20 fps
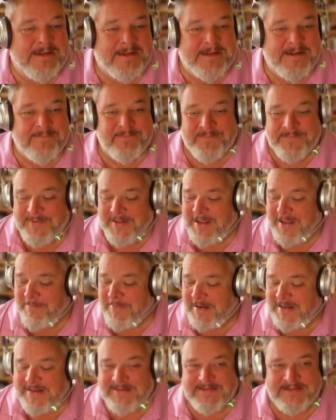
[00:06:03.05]

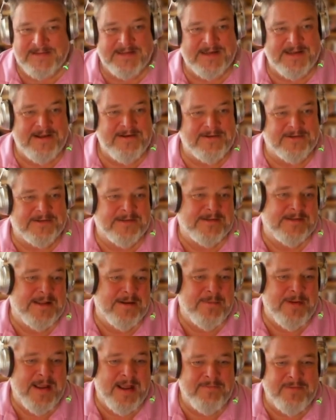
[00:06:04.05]
back into the code.
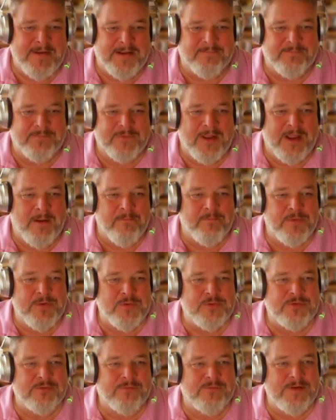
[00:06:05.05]
There we have it. A
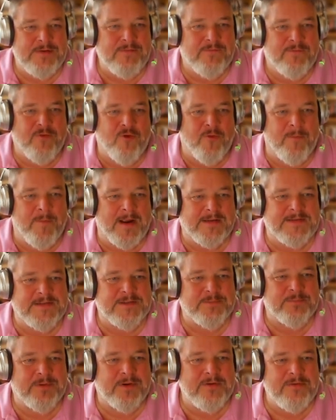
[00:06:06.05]
beautifully
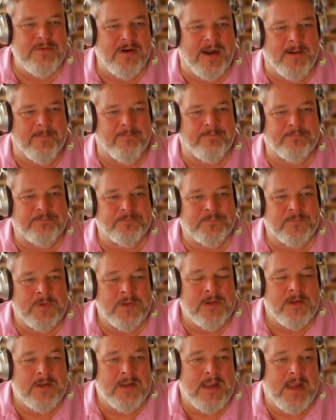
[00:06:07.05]
formatted program.
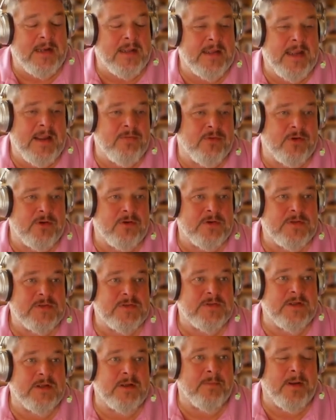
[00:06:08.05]
And again, the
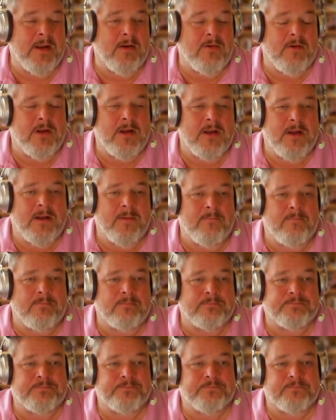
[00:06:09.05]
nice thing about
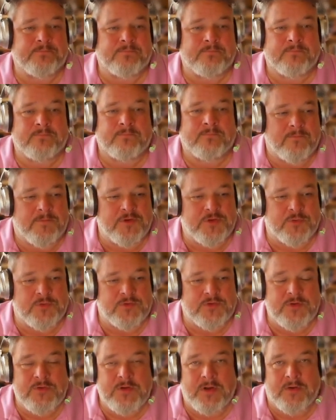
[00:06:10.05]
Visual
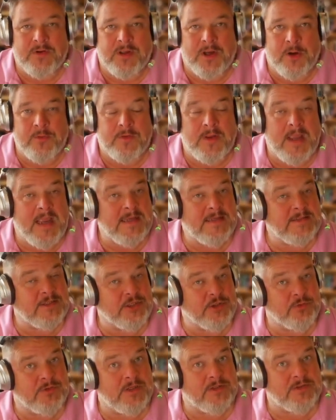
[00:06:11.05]
Studio Code that
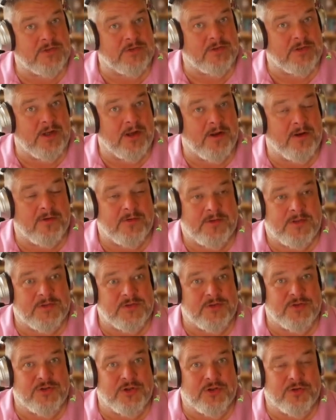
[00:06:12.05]
SU
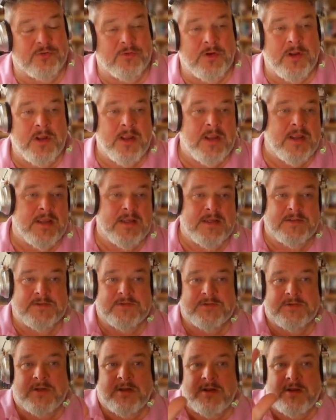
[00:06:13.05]
doesn't do
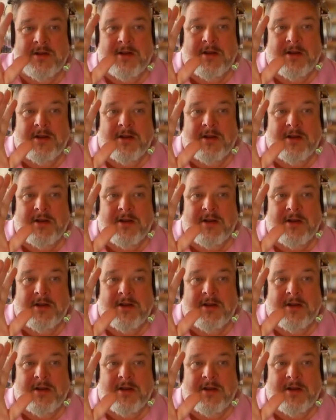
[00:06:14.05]
is